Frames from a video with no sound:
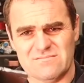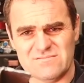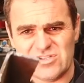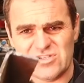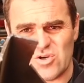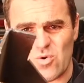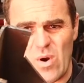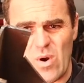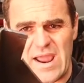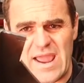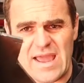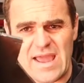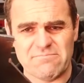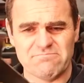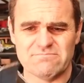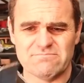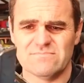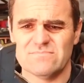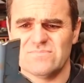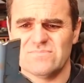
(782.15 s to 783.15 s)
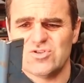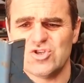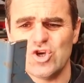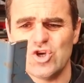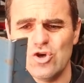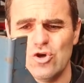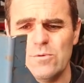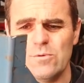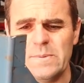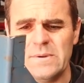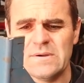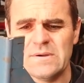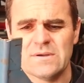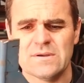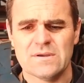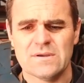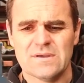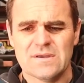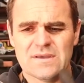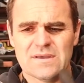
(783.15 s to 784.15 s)
square tube.
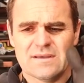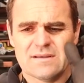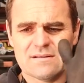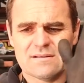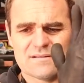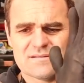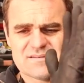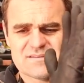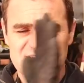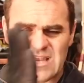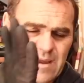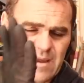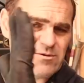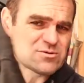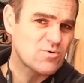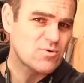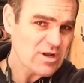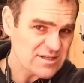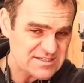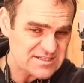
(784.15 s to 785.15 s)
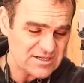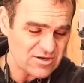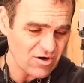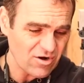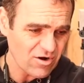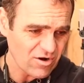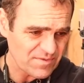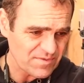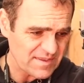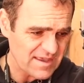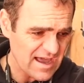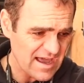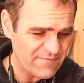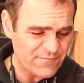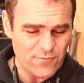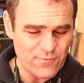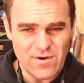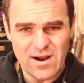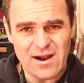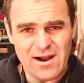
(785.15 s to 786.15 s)
Same as what I did on the
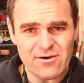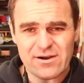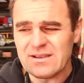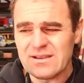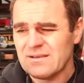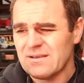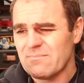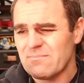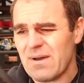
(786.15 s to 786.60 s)
Alfarari,